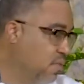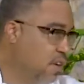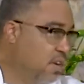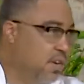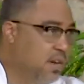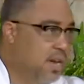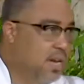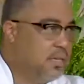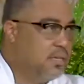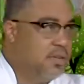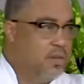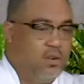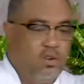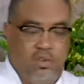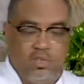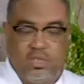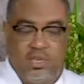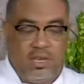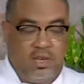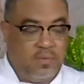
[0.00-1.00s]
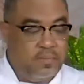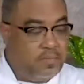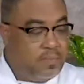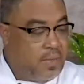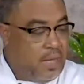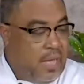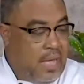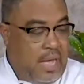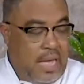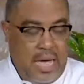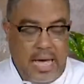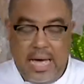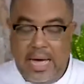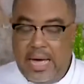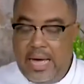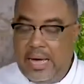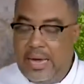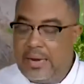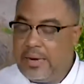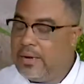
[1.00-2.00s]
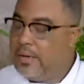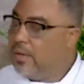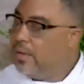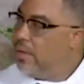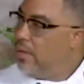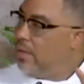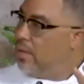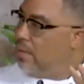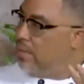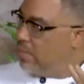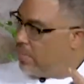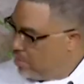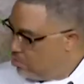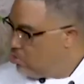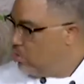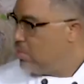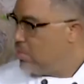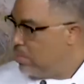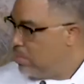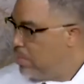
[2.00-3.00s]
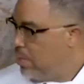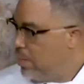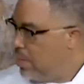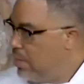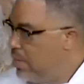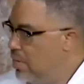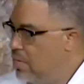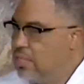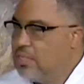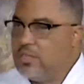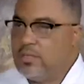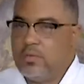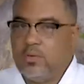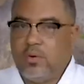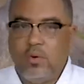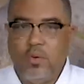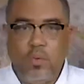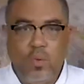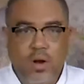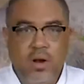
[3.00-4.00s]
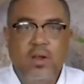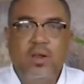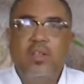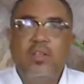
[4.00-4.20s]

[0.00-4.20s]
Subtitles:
very nice and hot here. And this recipe is one of